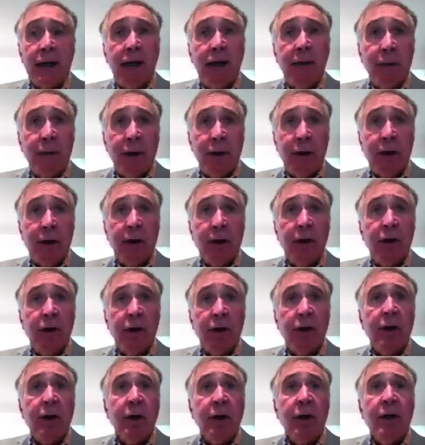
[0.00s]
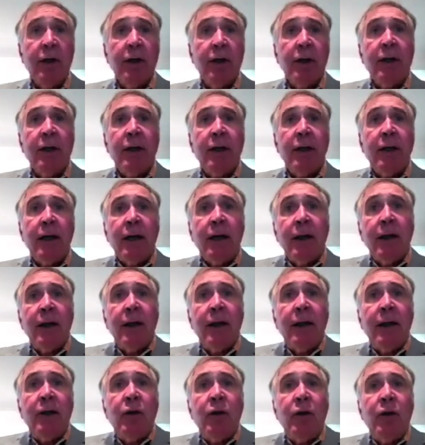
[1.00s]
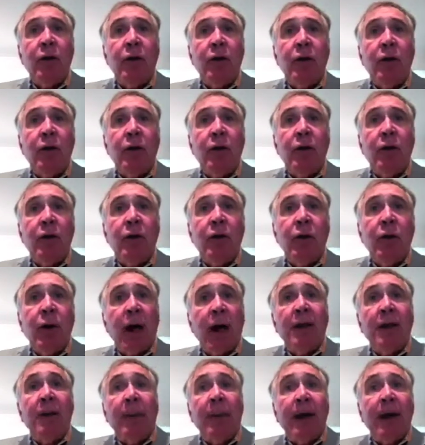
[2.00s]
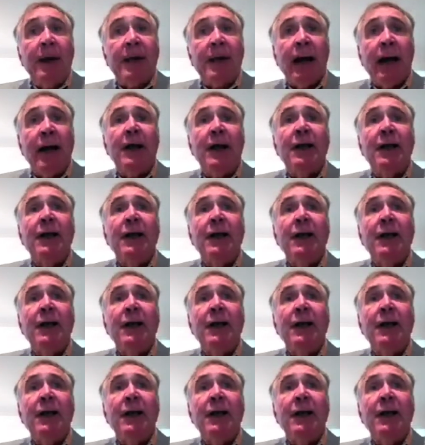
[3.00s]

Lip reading: and kidney failure, then you had the pentad